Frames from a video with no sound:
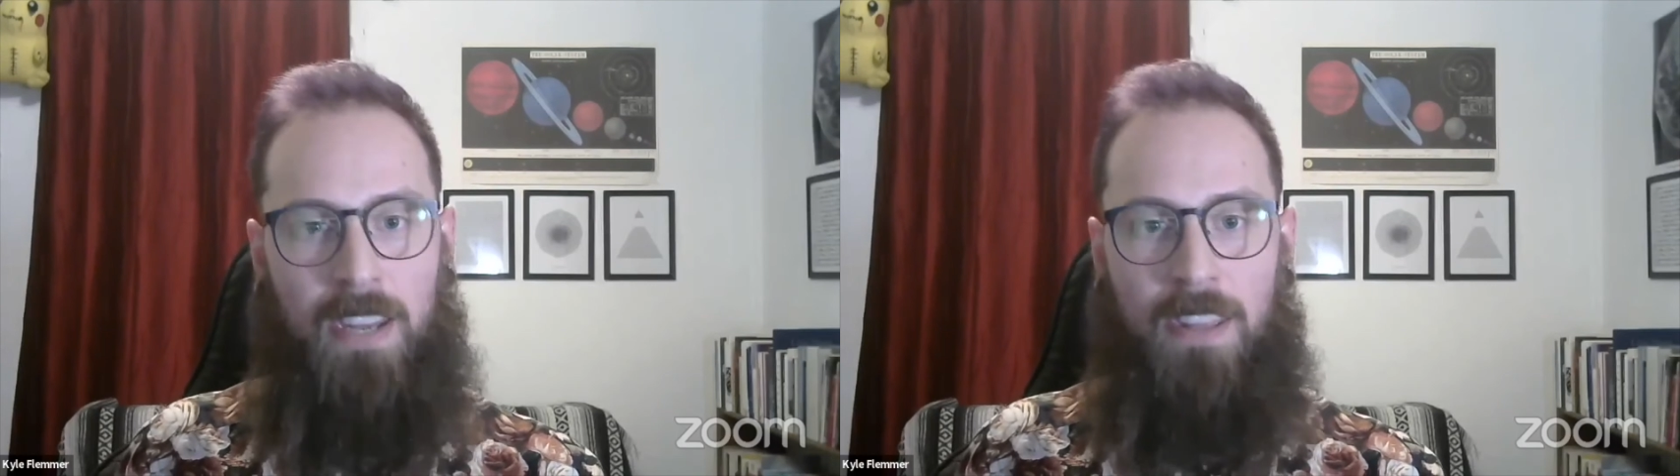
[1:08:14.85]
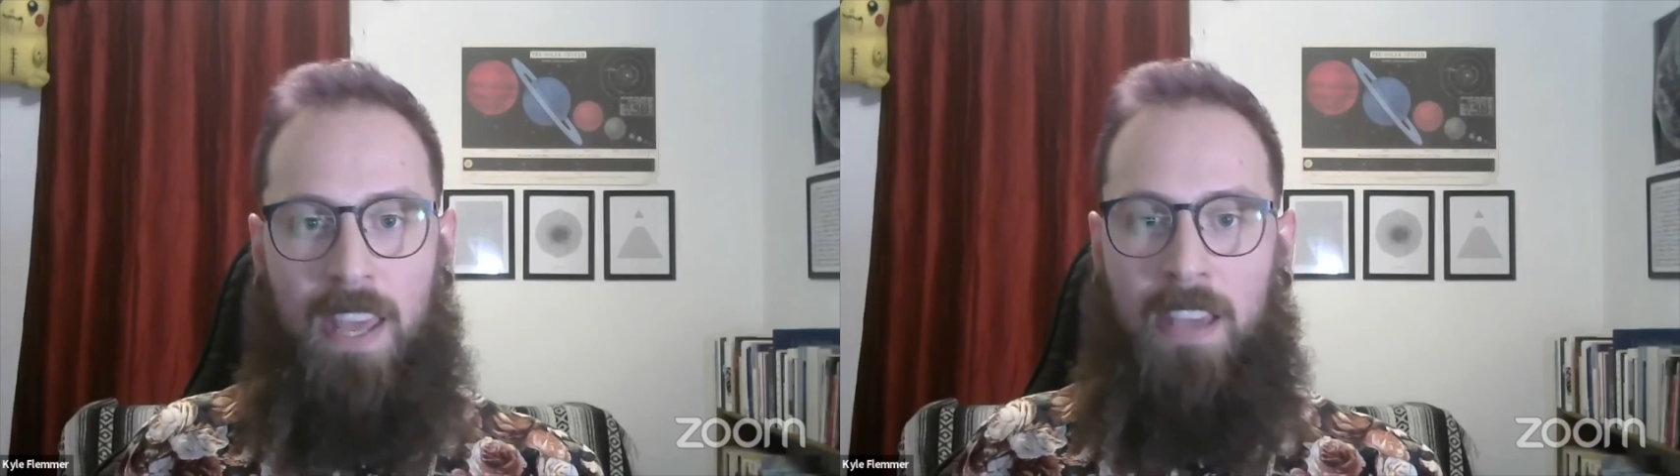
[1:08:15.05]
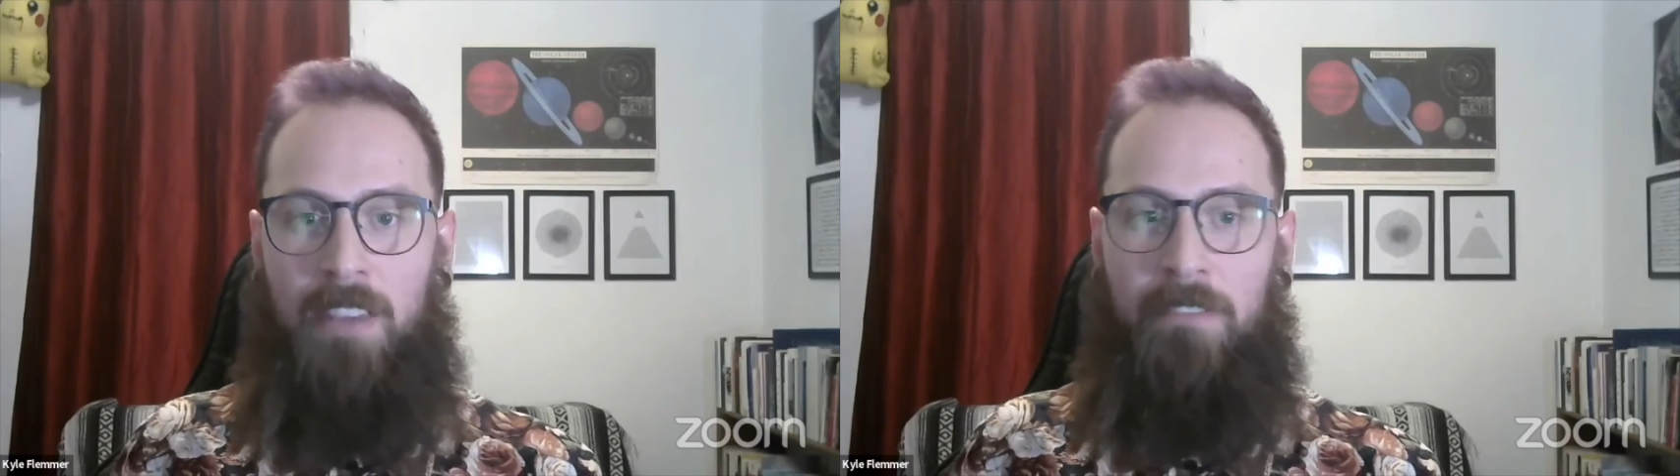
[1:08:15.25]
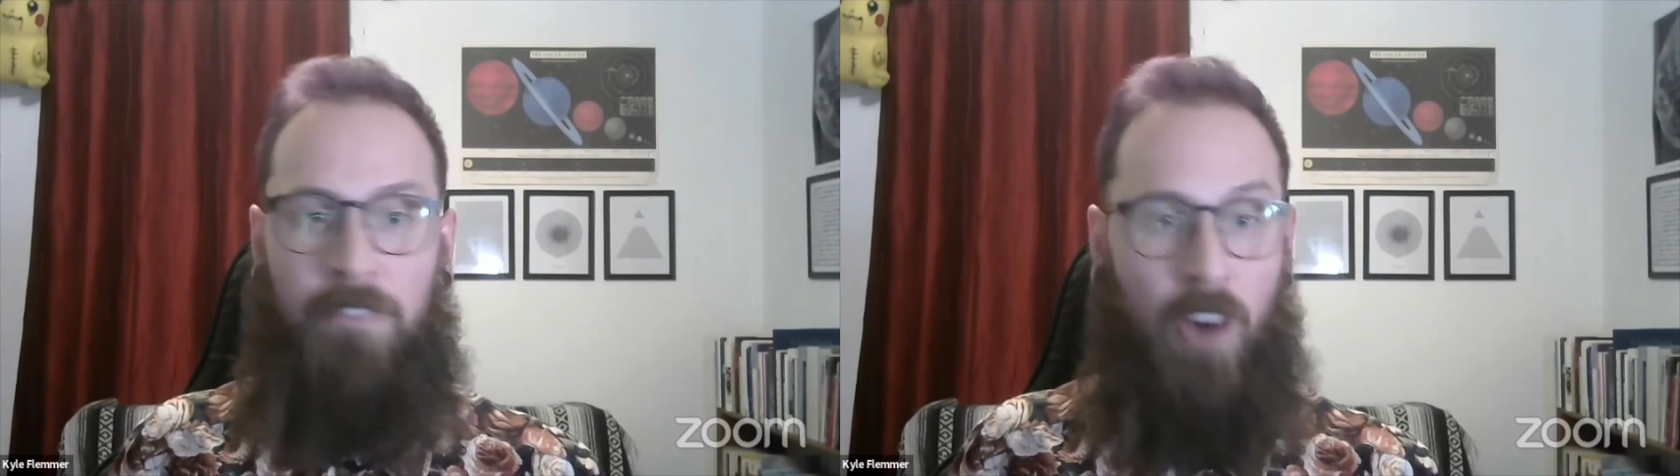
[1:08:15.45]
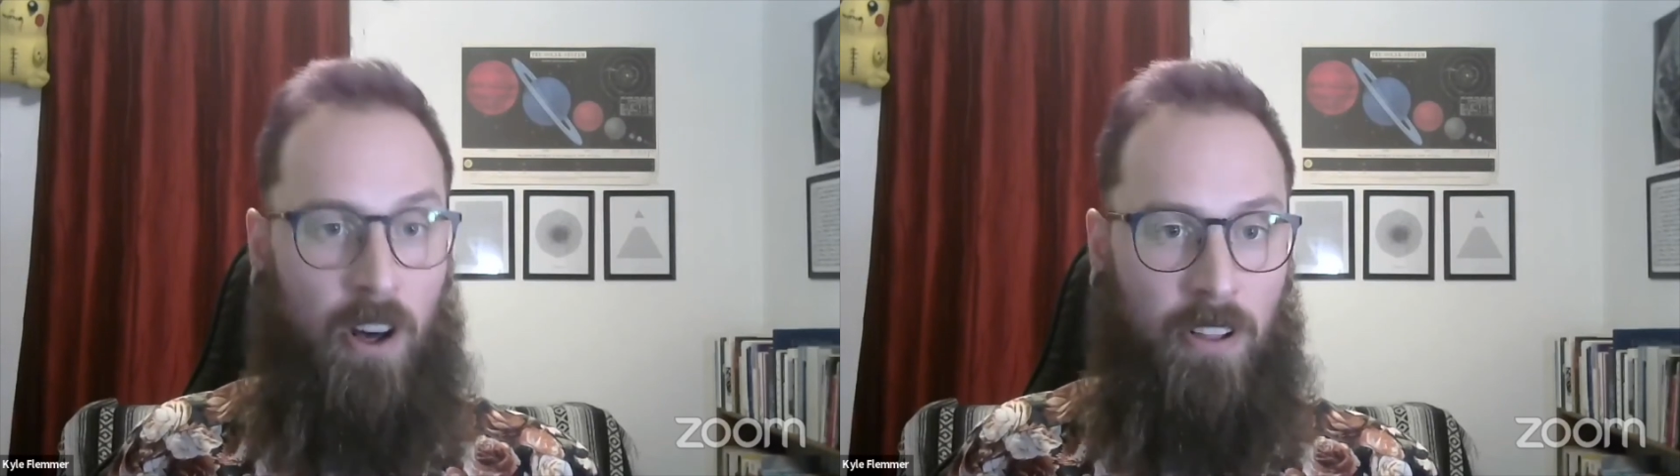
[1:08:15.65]
and they
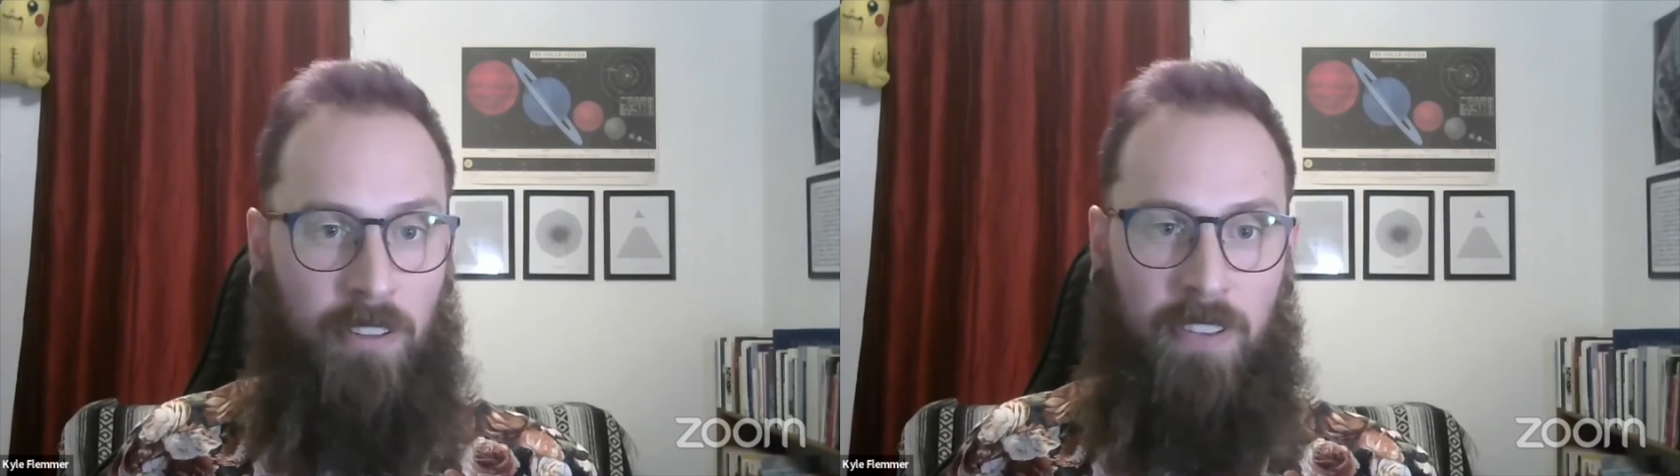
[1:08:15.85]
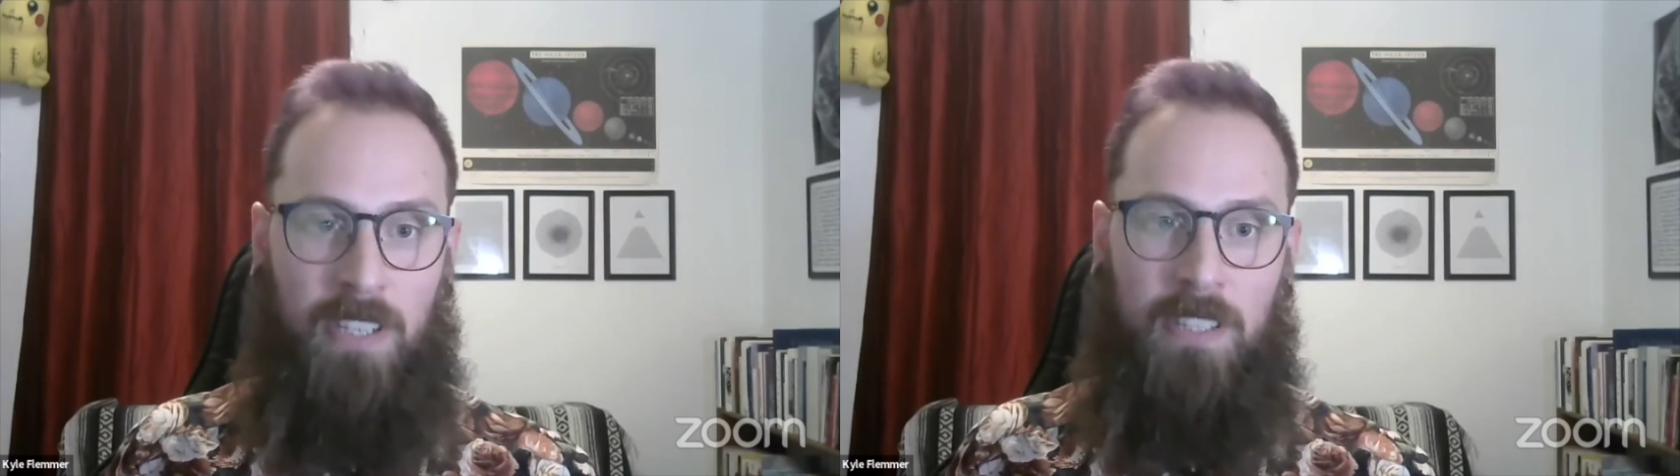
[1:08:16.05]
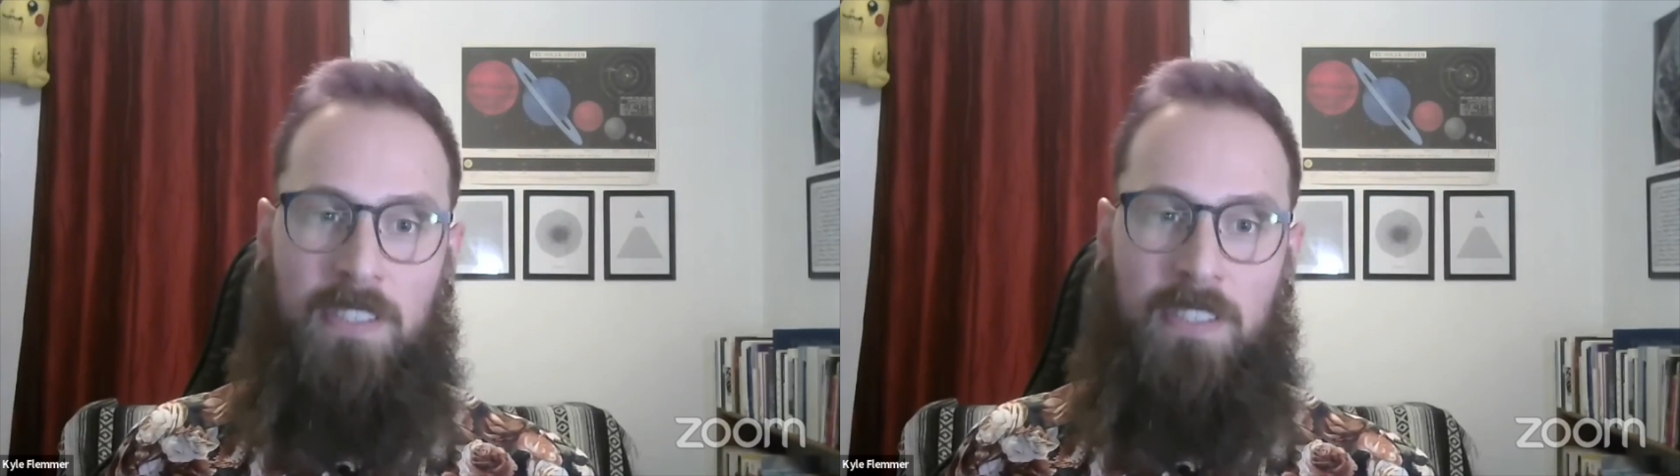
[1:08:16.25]
evolve and